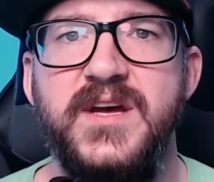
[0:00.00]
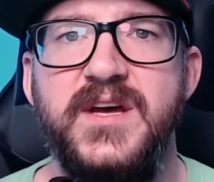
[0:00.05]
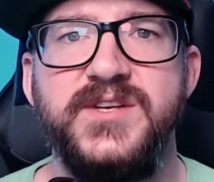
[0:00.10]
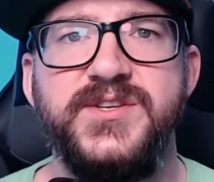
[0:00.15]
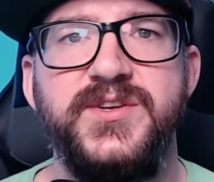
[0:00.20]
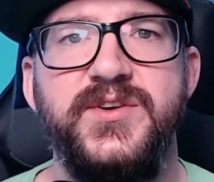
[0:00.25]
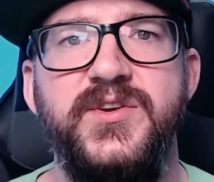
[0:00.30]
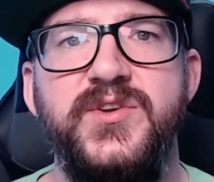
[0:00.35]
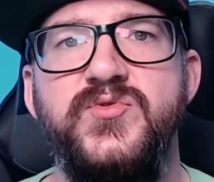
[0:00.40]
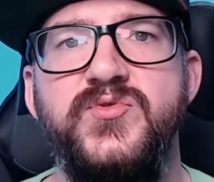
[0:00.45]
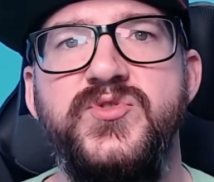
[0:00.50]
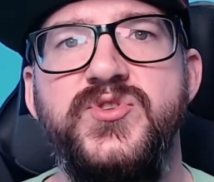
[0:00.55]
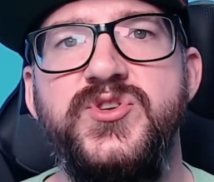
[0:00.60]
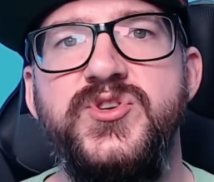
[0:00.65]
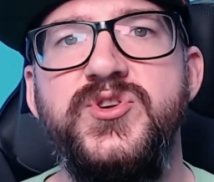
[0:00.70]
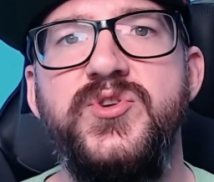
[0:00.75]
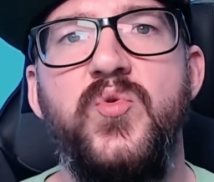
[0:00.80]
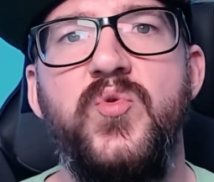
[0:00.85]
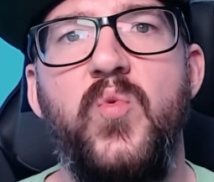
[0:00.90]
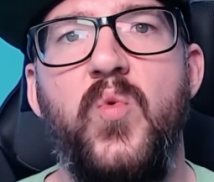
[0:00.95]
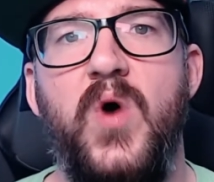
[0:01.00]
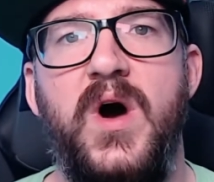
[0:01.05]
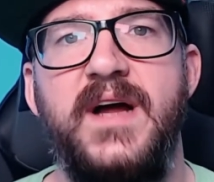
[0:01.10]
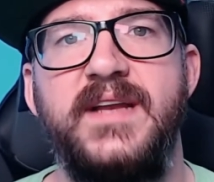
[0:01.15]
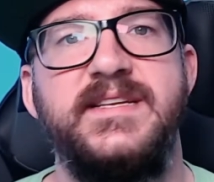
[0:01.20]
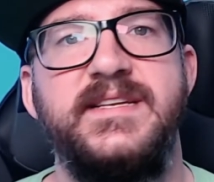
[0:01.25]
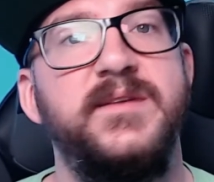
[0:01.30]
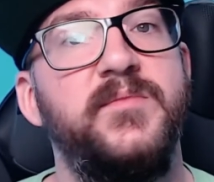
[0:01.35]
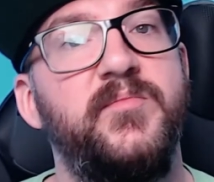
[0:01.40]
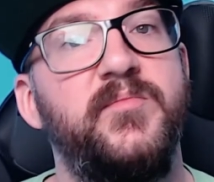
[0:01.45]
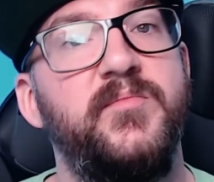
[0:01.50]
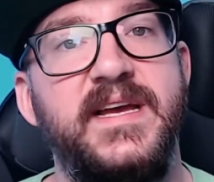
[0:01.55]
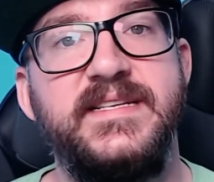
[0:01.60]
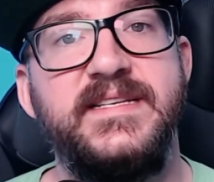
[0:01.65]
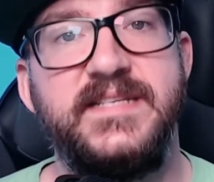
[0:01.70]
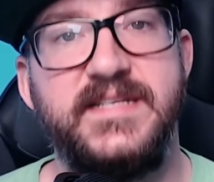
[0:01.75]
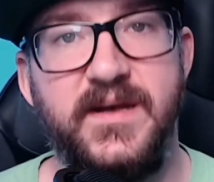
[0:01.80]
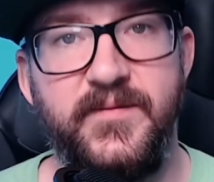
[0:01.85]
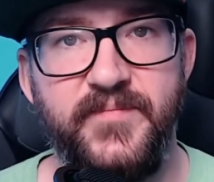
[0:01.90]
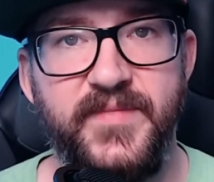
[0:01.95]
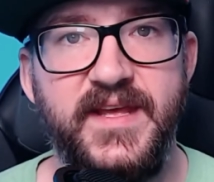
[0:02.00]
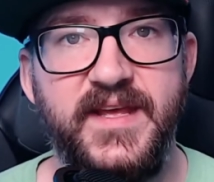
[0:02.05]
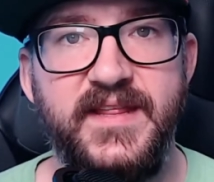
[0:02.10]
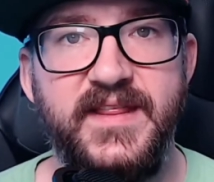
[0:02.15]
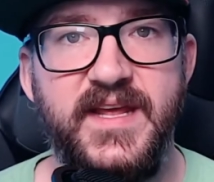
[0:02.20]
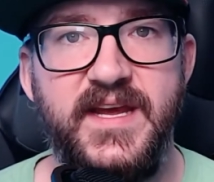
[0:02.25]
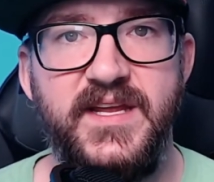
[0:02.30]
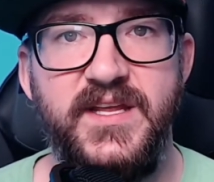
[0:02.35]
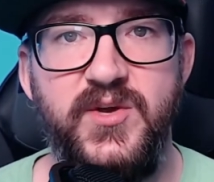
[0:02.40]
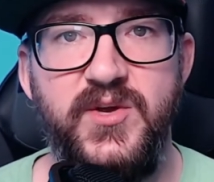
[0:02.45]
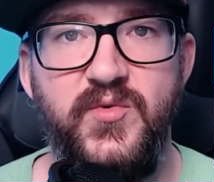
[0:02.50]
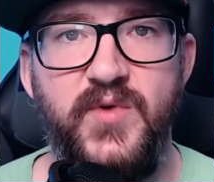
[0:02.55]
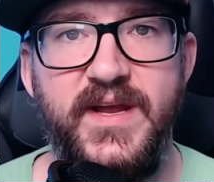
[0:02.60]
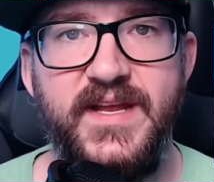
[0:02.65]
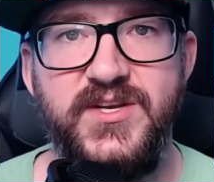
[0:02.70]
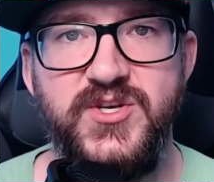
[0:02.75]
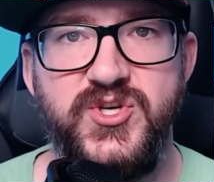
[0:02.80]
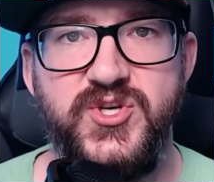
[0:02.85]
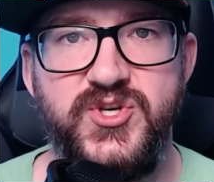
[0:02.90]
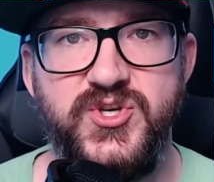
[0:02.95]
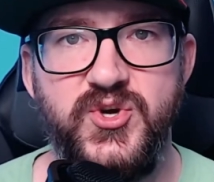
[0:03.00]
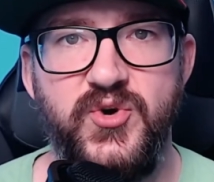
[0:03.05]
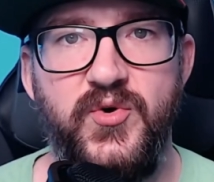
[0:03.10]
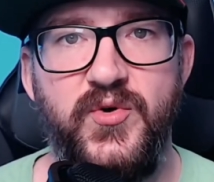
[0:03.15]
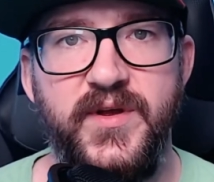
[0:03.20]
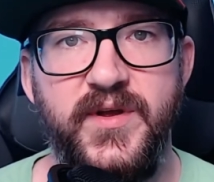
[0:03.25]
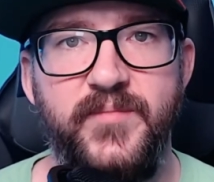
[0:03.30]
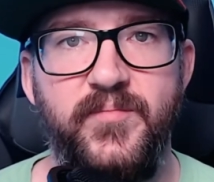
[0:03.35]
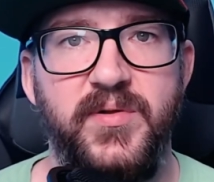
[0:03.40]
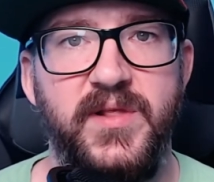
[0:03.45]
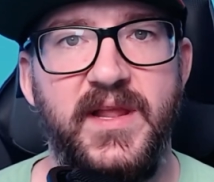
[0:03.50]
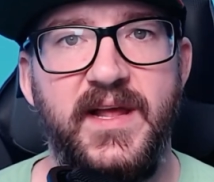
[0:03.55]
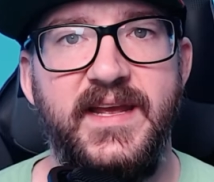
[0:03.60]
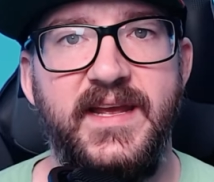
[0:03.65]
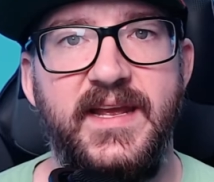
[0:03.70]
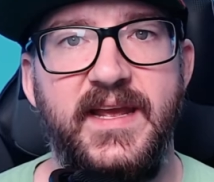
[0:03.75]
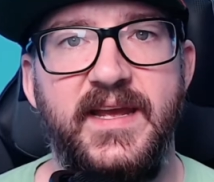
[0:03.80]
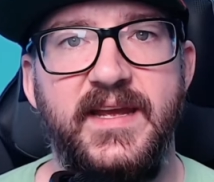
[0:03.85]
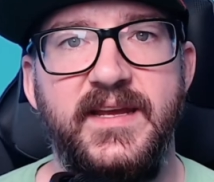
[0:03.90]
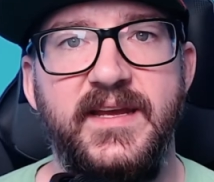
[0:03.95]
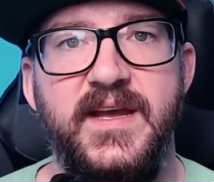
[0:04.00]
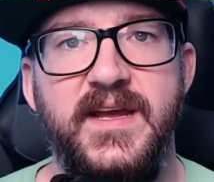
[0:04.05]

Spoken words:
So you do want to play something that you enjoy playing,